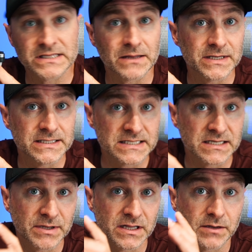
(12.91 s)
That means it's
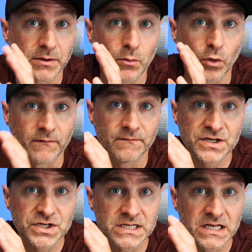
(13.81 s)
going to be a little bit more
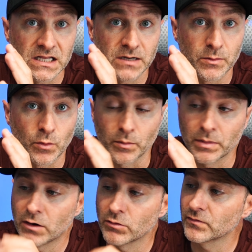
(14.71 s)
efficient, a little bit more
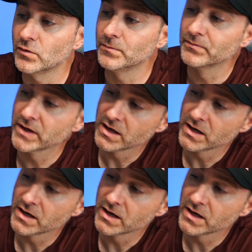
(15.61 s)
powerful.